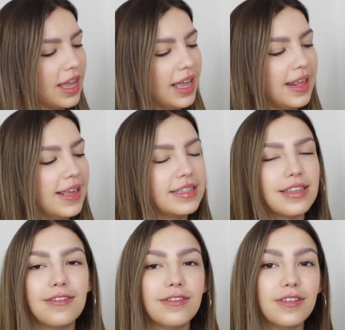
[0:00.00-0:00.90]
It
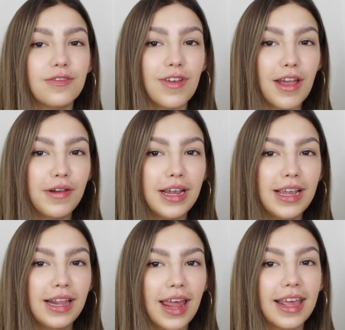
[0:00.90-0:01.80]
is
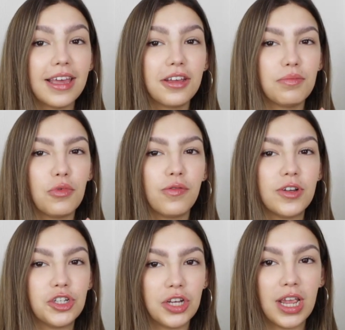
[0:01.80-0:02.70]
very like more of
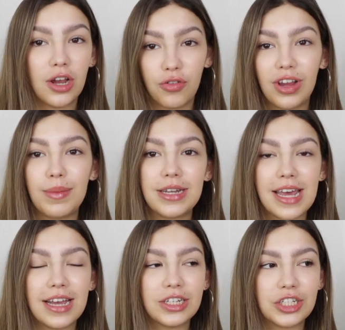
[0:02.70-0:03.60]
a sheer creamy
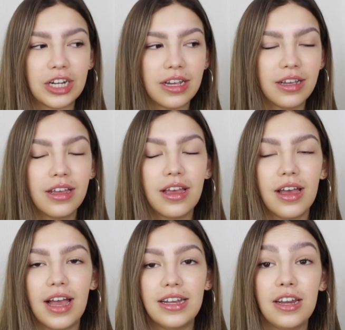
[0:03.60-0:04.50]
texture.
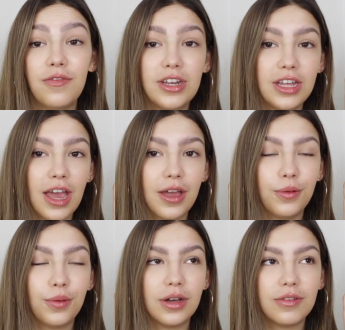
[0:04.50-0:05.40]
I did a
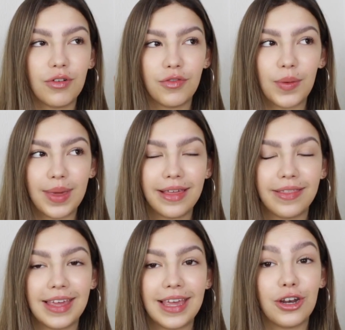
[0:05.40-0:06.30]
video reviewing
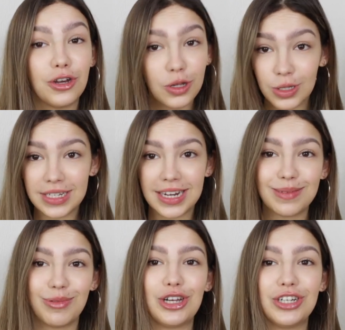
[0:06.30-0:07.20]
the
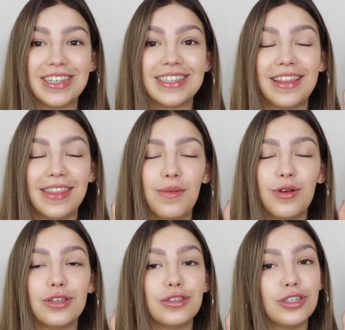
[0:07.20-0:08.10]
NudeStix blushes and they
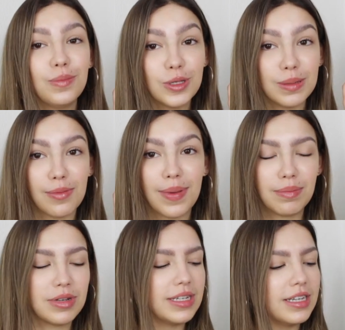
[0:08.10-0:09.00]
were super super
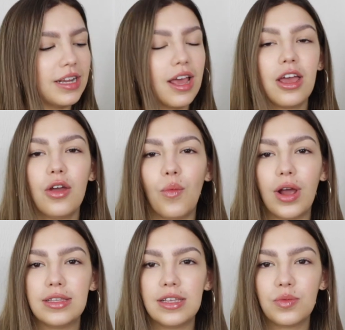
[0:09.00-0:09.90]
pigmented
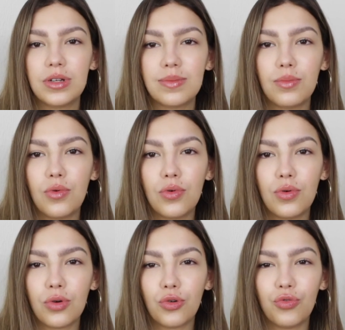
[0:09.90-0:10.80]
whereas this one is
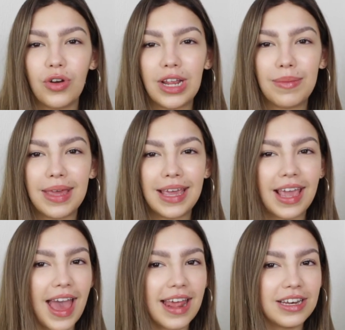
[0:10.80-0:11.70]
more
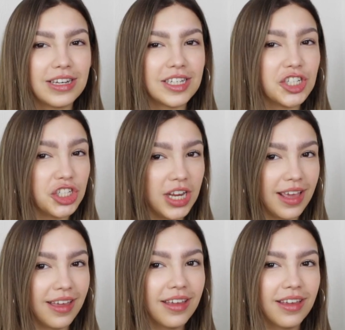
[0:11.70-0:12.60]
creamy and
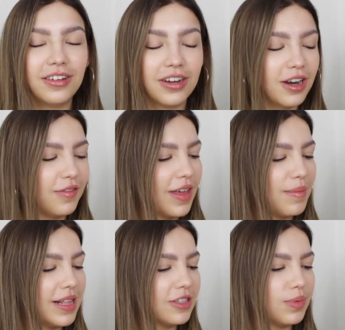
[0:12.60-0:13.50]
sheer. I don't know if
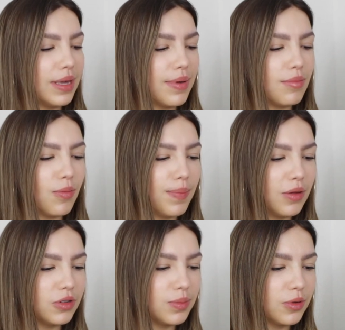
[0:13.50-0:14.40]
that means it'll be a bit more
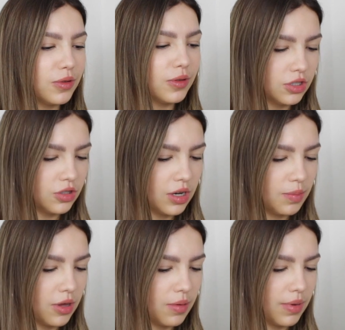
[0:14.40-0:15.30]
buildable. Just try
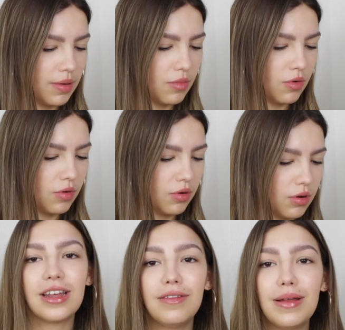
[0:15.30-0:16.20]
to put a bit more It's
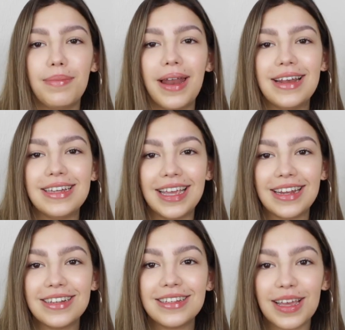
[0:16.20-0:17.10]
Kind of like blending
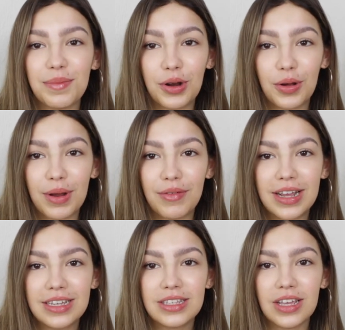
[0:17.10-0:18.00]
in as I put it on my
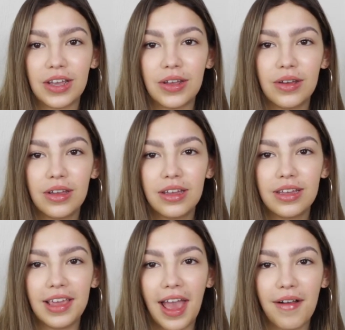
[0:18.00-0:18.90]
wrist so
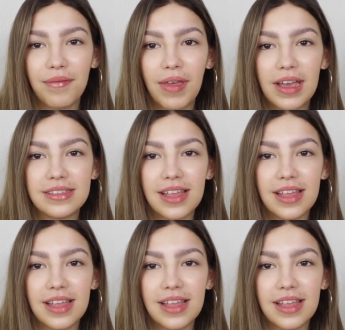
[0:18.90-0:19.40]
yeah that